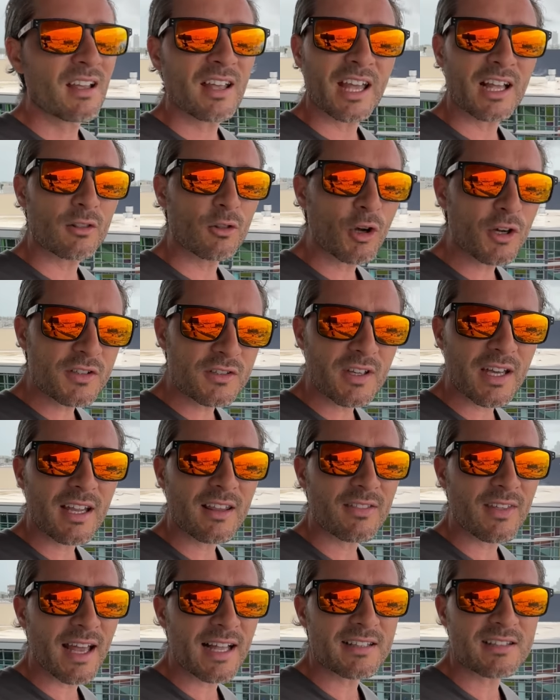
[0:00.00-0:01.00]
it looks like
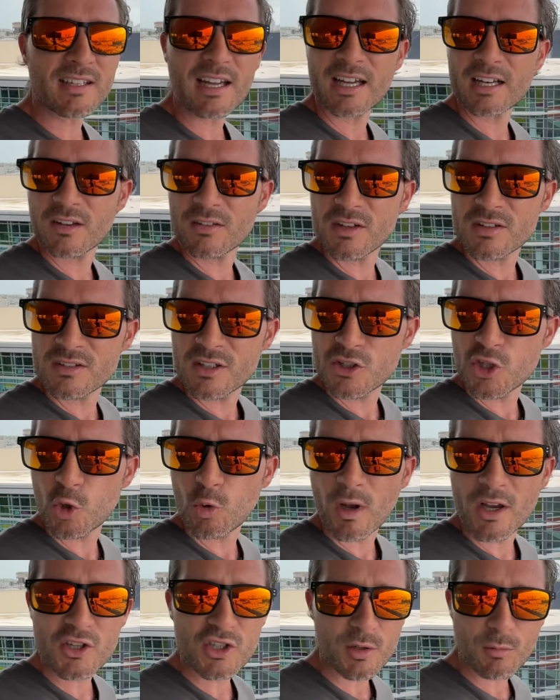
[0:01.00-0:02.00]
that's kind of the
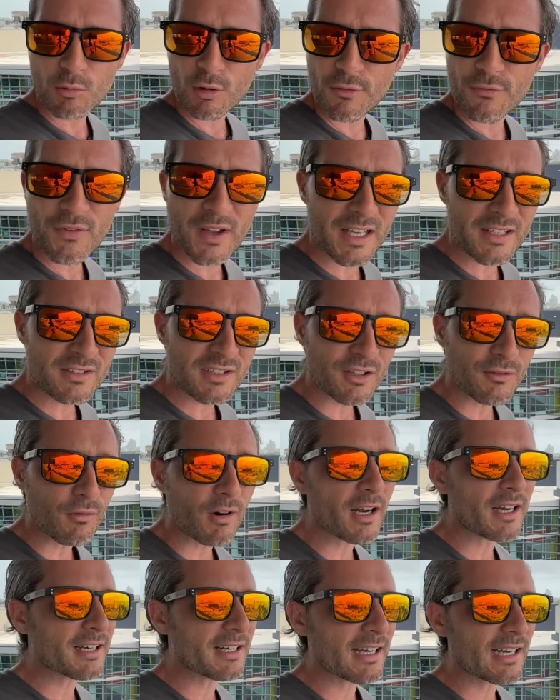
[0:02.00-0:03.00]
situation we're facing
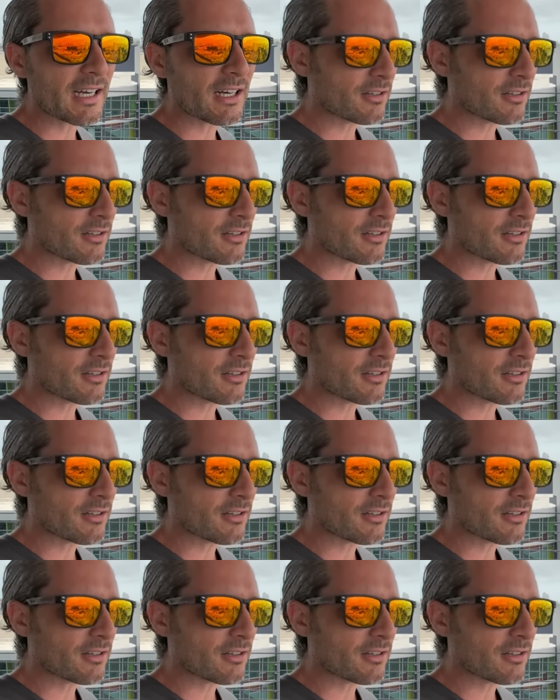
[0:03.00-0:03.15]
right now.